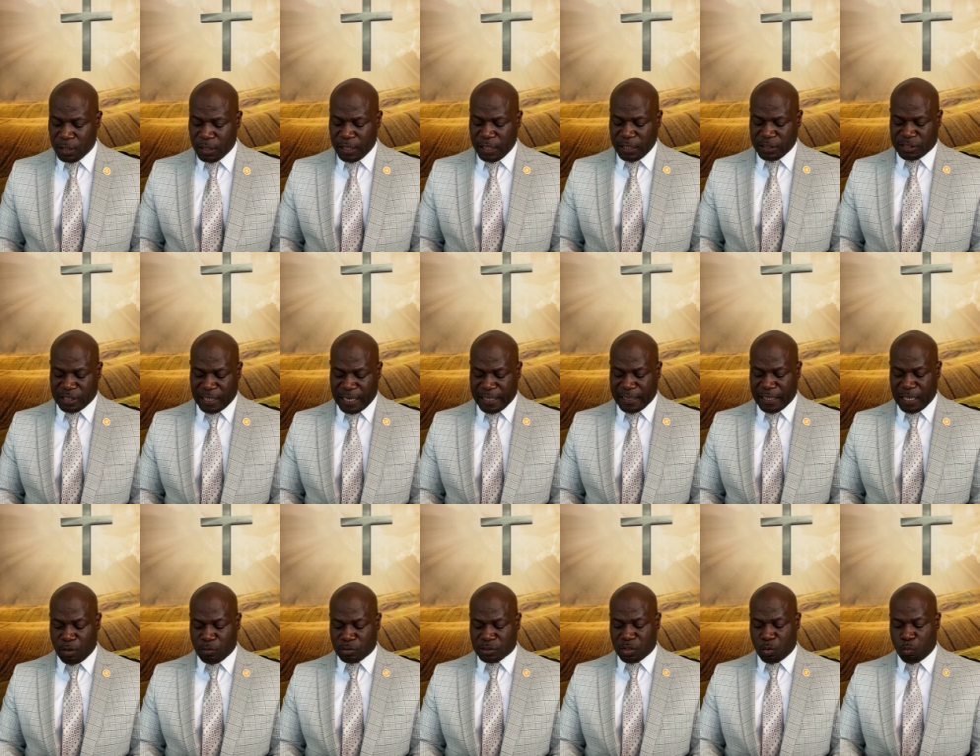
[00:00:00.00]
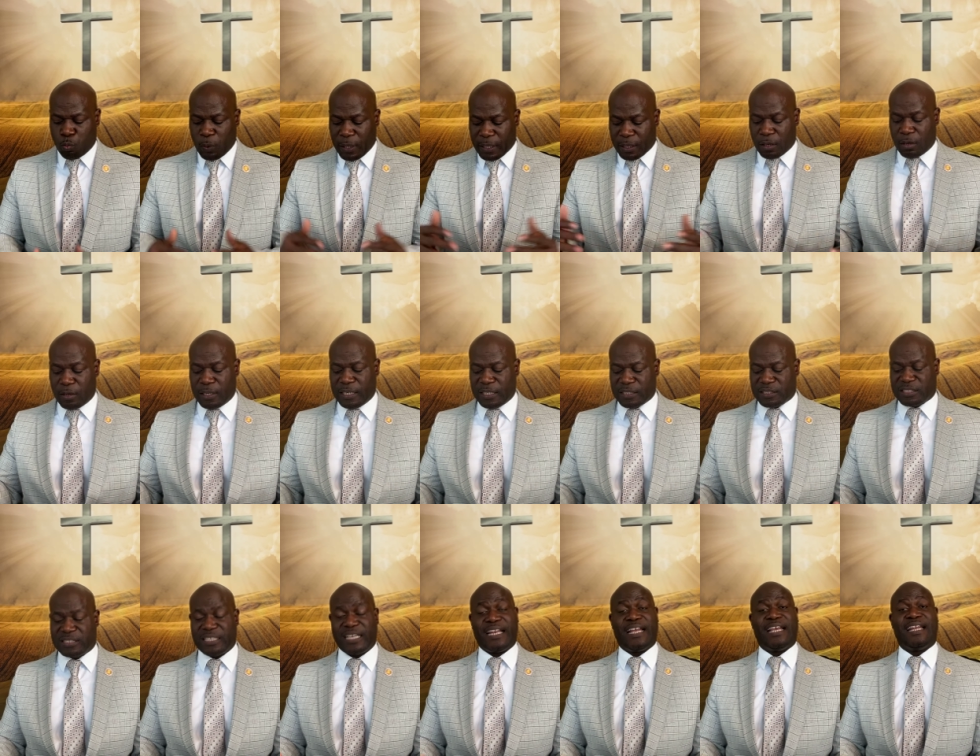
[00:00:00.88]
He said there was a widow in the
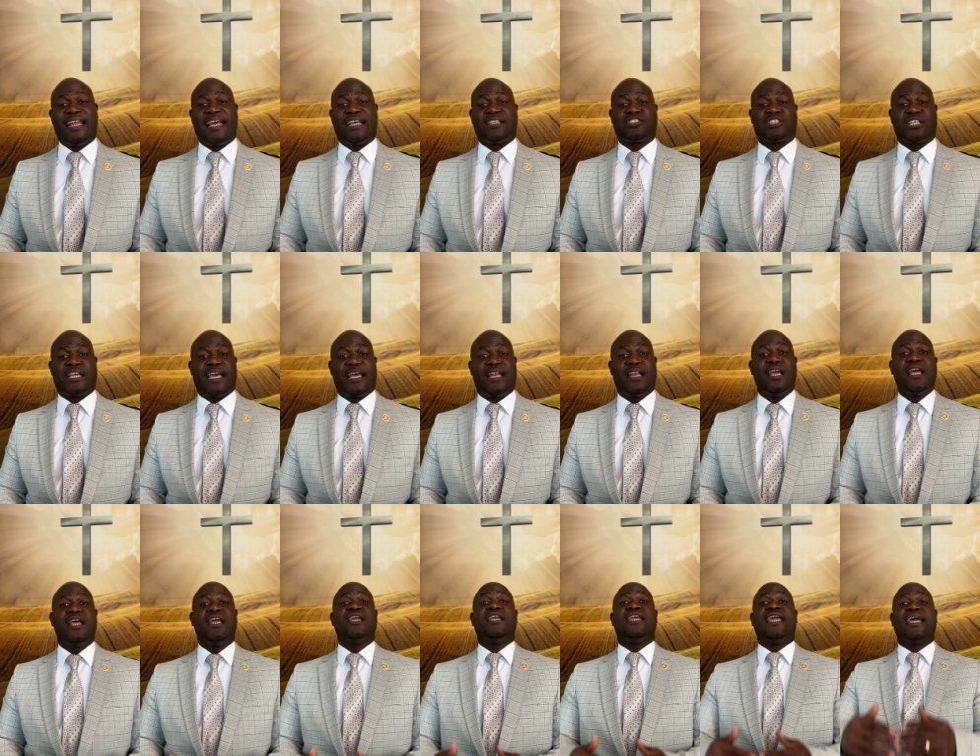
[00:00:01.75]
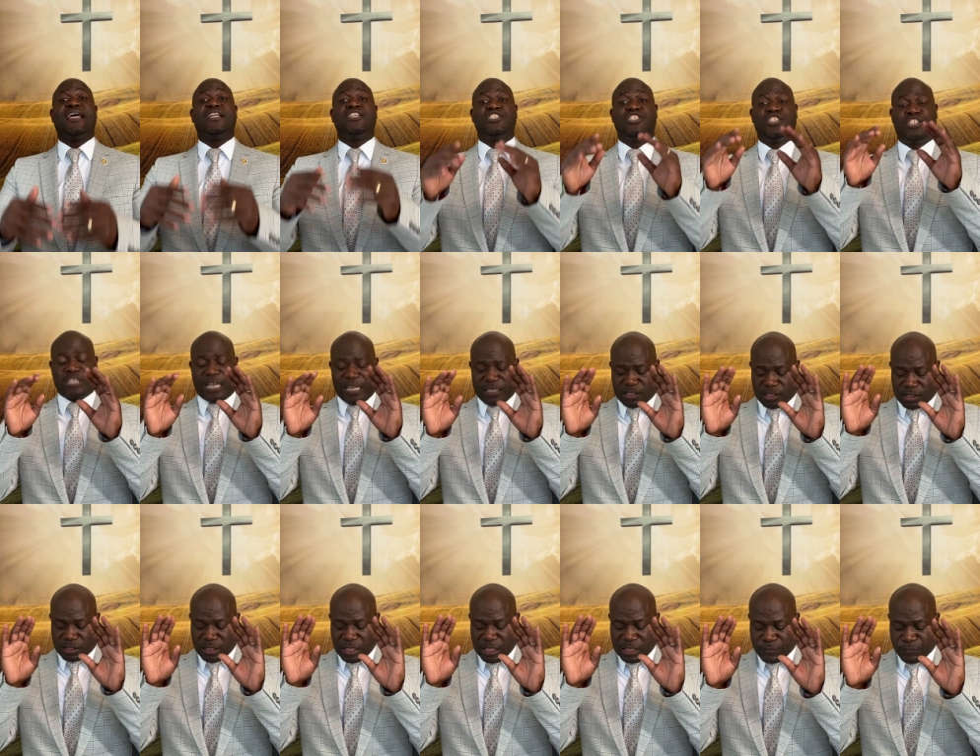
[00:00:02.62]
city that said, Get
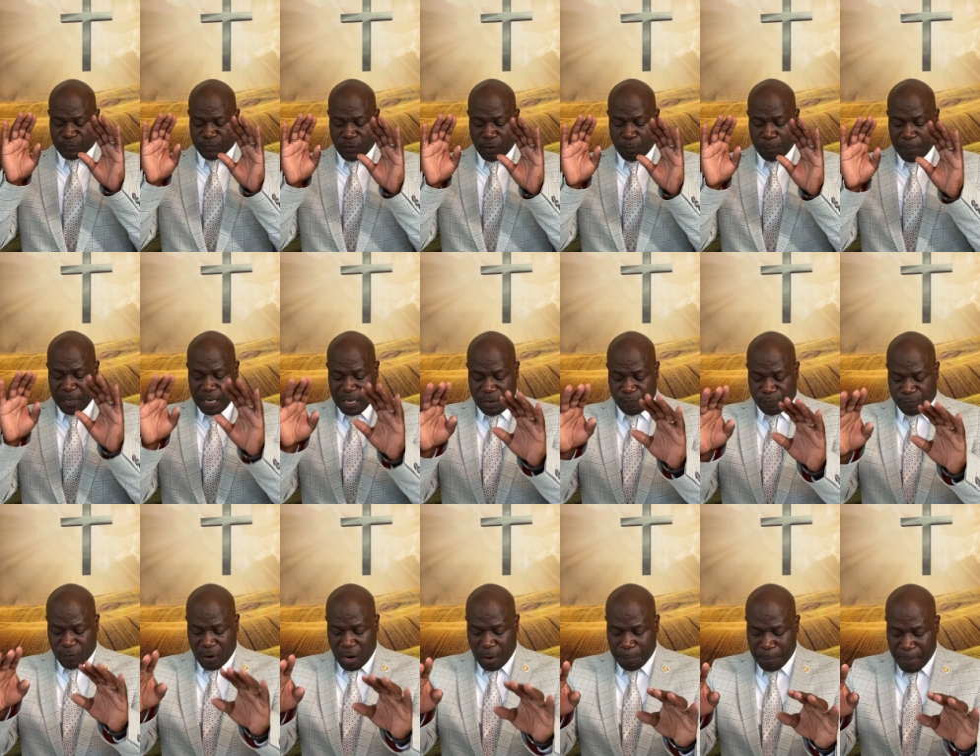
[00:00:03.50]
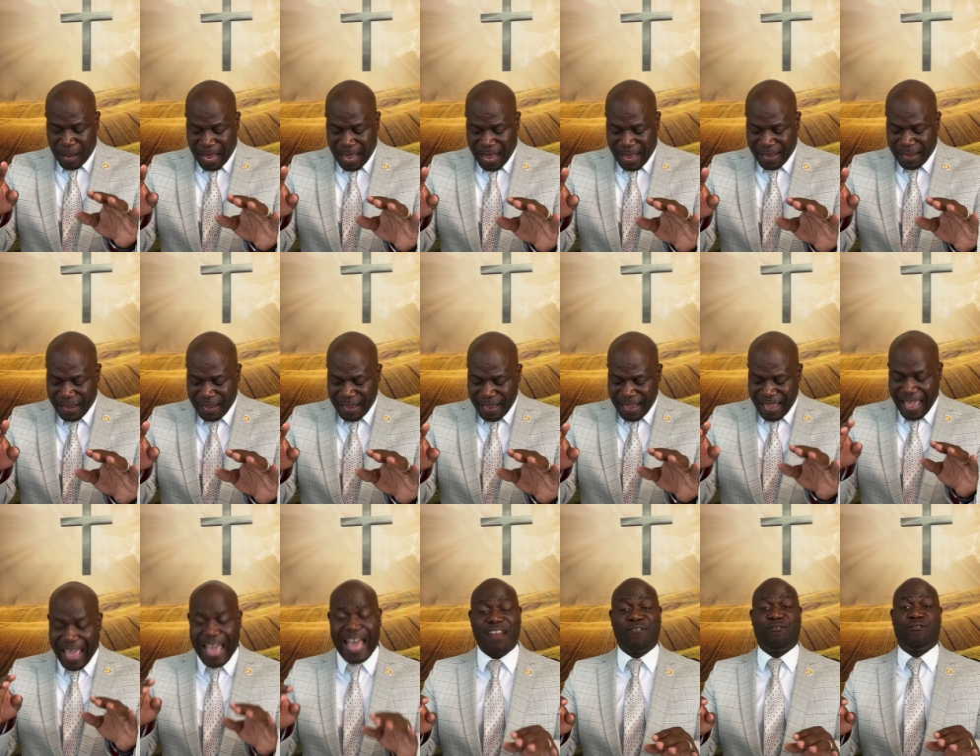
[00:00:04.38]
justice for me from my
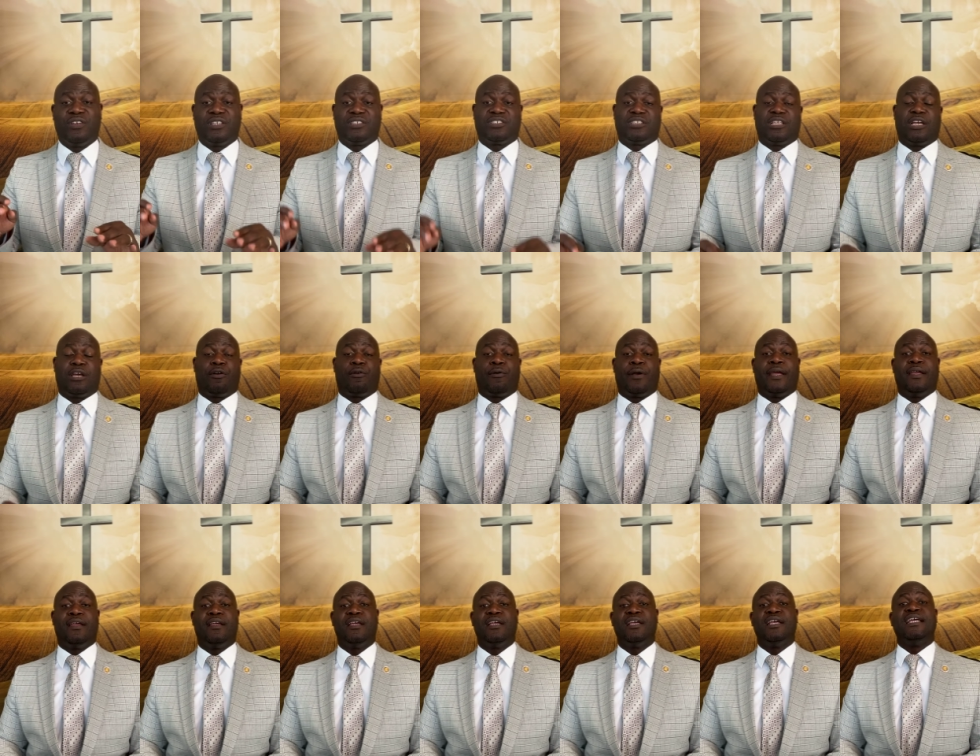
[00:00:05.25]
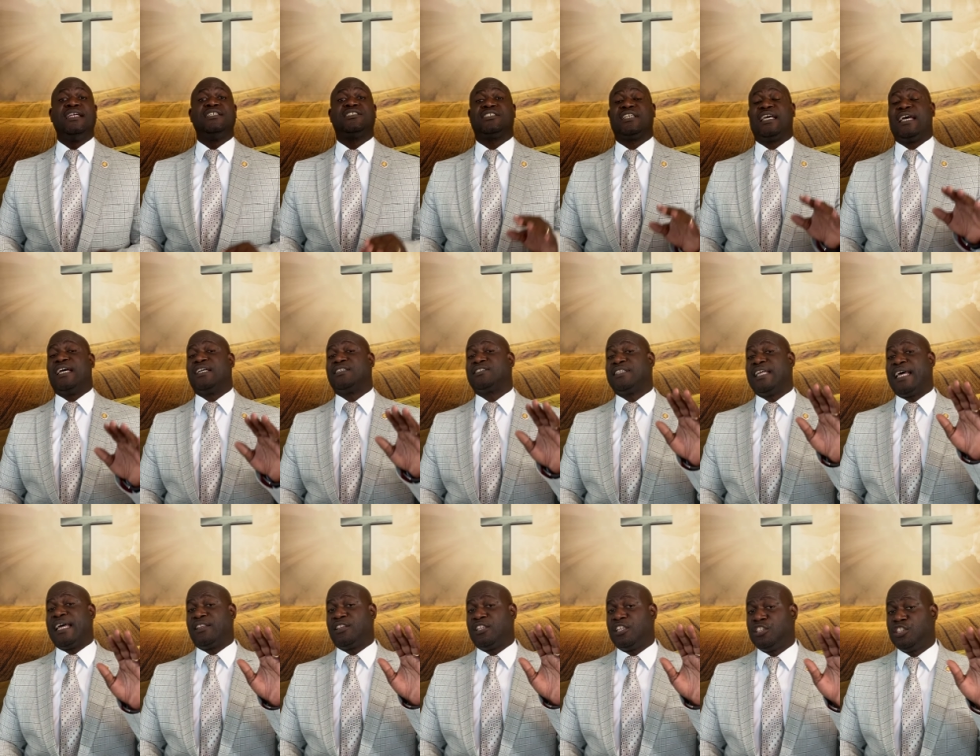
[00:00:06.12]
adversary. He says
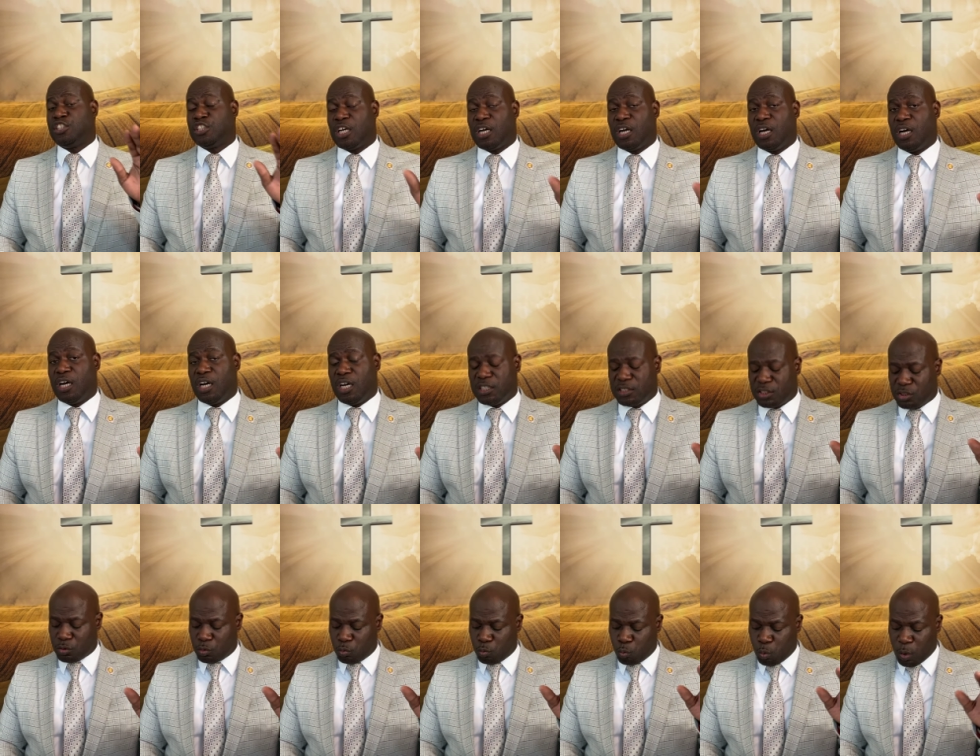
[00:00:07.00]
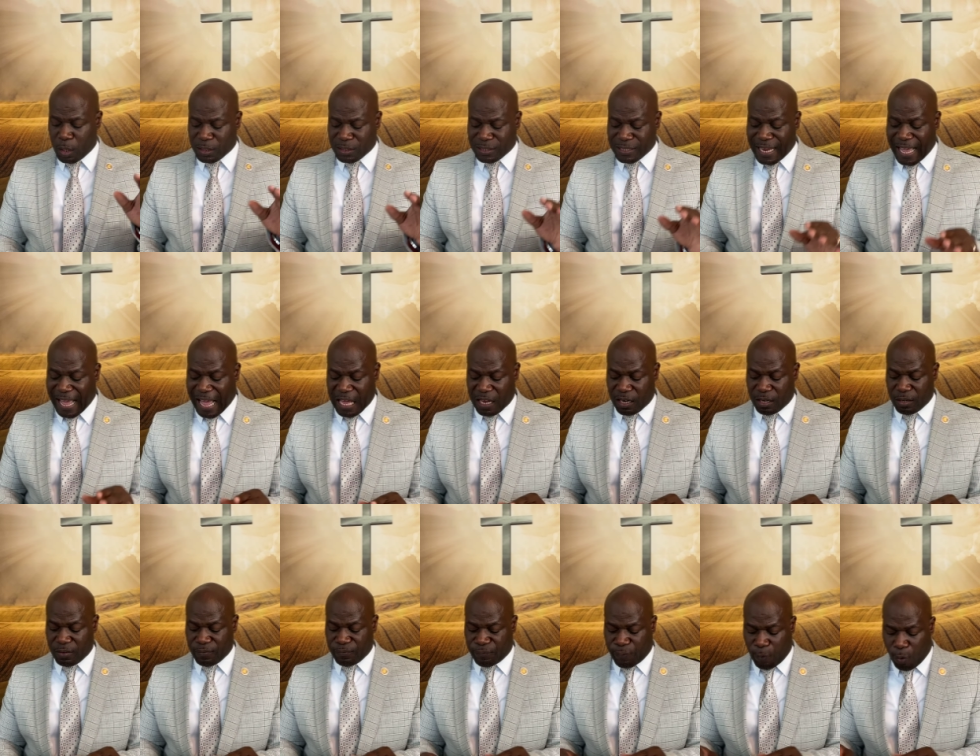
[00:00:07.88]
that the judge would not
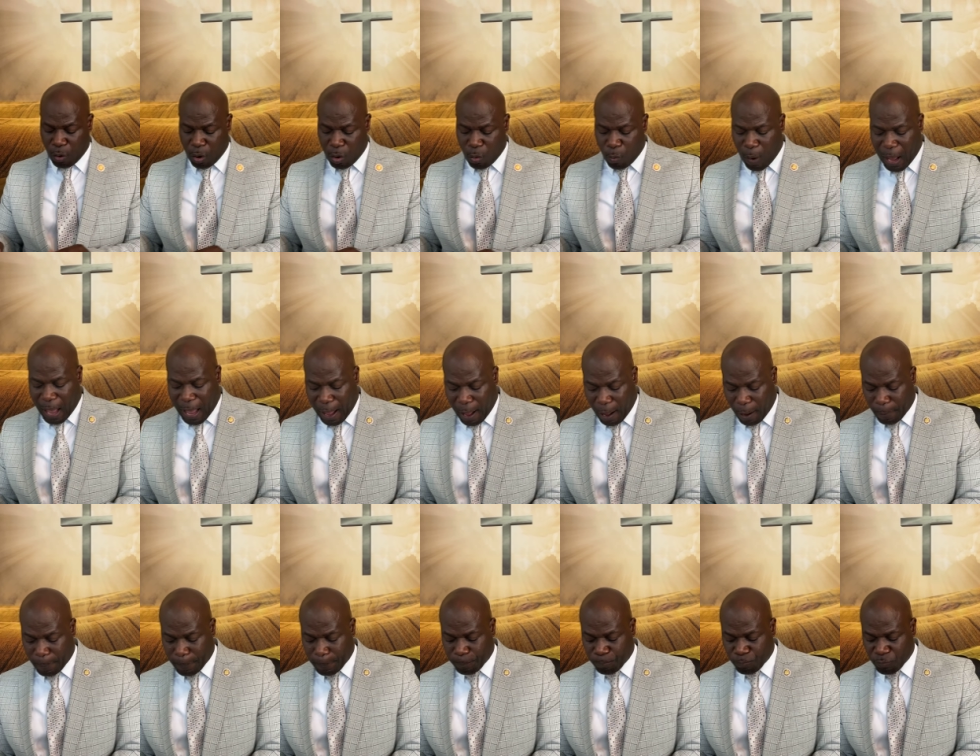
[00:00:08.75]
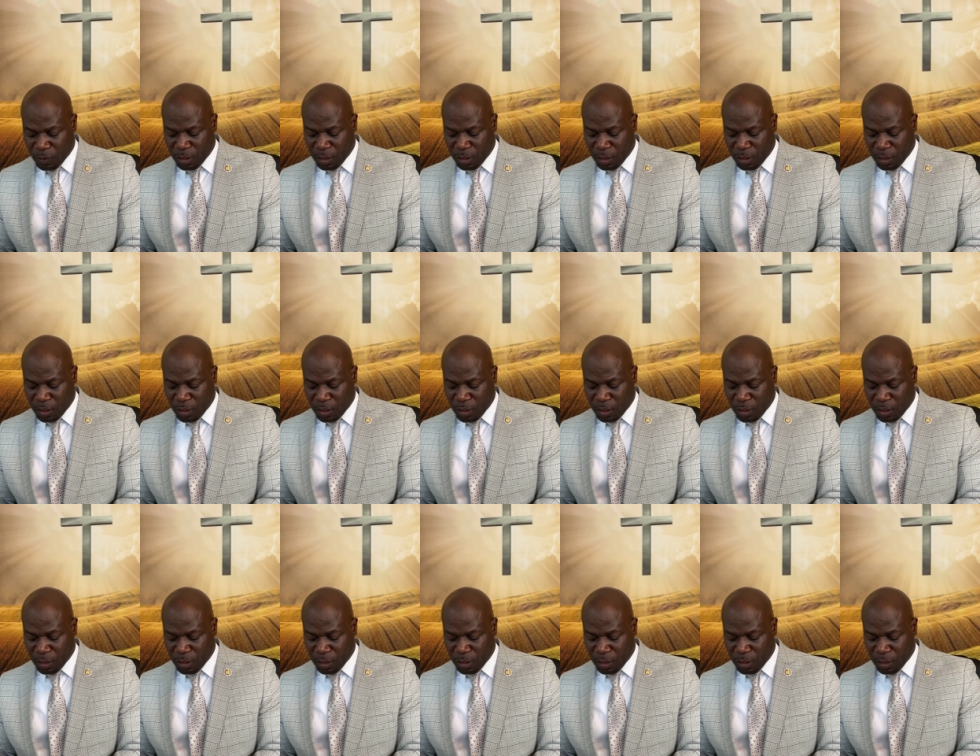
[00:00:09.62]
for a while.